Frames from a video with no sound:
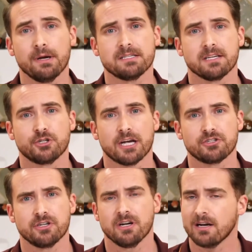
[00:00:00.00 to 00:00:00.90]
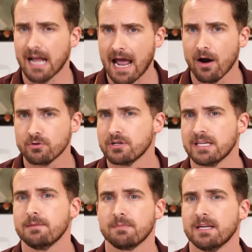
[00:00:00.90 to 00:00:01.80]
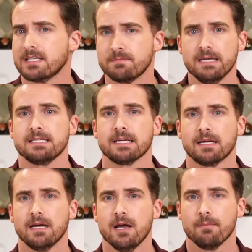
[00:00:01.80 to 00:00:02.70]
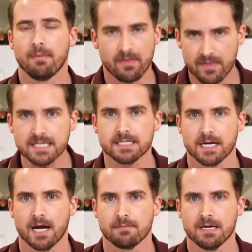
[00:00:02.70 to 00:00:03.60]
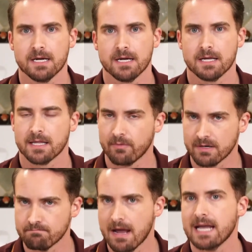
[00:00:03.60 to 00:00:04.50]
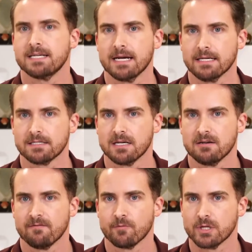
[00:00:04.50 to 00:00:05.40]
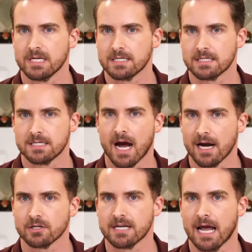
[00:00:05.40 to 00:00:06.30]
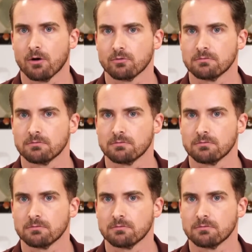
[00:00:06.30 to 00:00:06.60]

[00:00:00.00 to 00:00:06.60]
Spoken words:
suggestion on how to keep kids busy, but this time they would mandate it for the entire town.